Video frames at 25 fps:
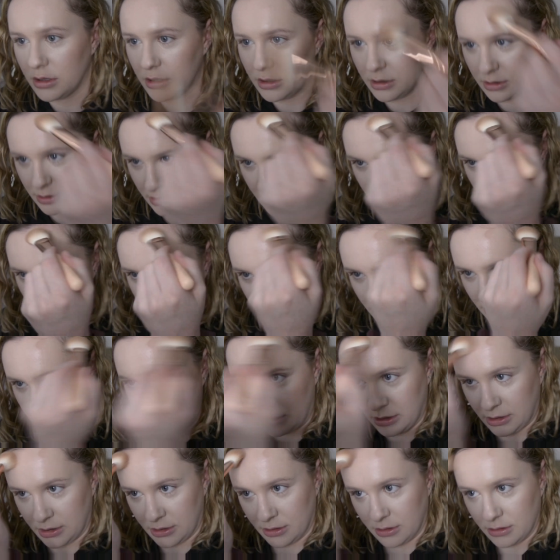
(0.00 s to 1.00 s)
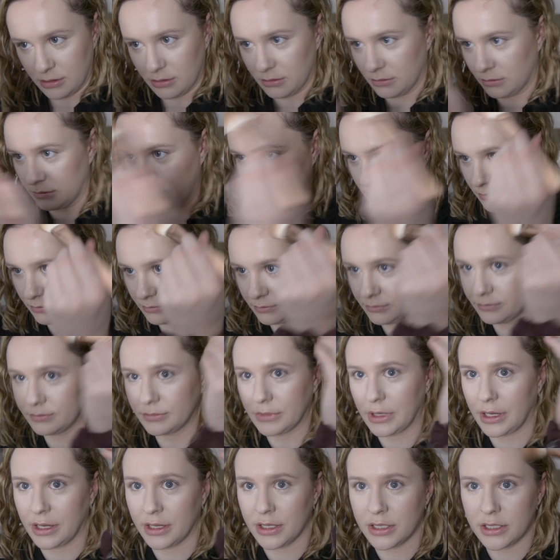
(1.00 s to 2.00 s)
Like
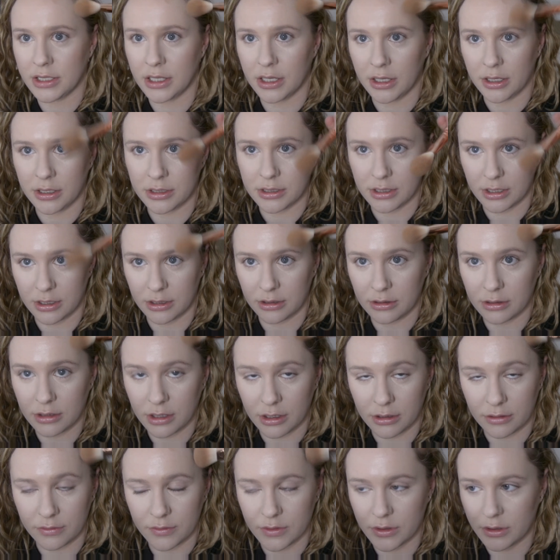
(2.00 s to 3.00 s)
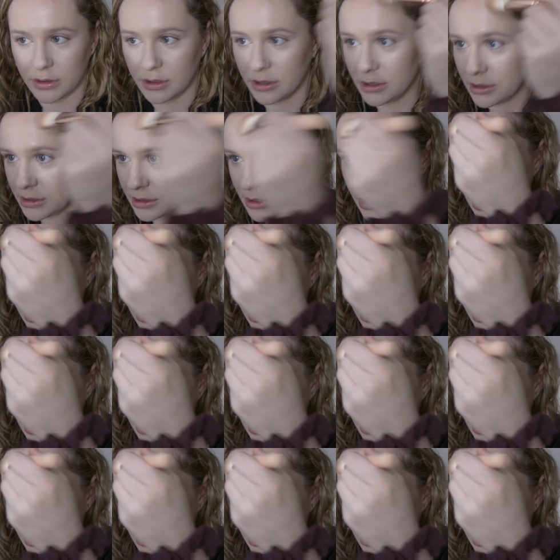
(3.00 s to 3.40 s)
I say as I kind of do this,